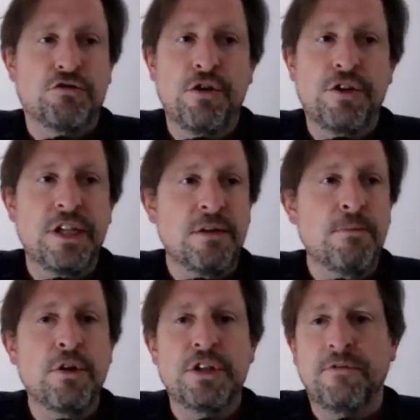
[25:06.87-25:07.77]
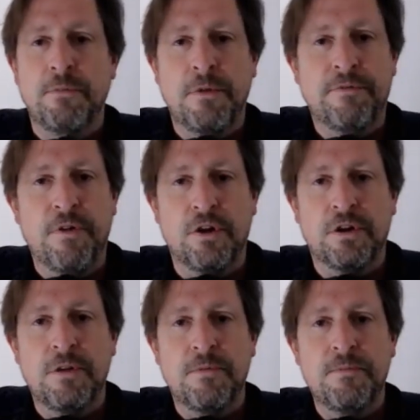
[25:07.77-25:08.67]
the truth is emerging from the
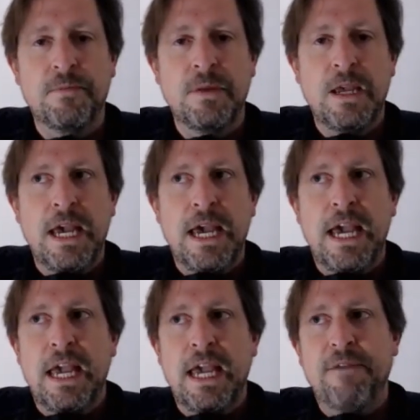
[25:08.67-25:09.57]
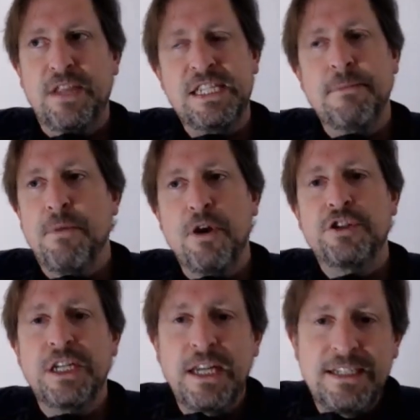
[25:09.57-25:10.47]
fog. If it is emerging,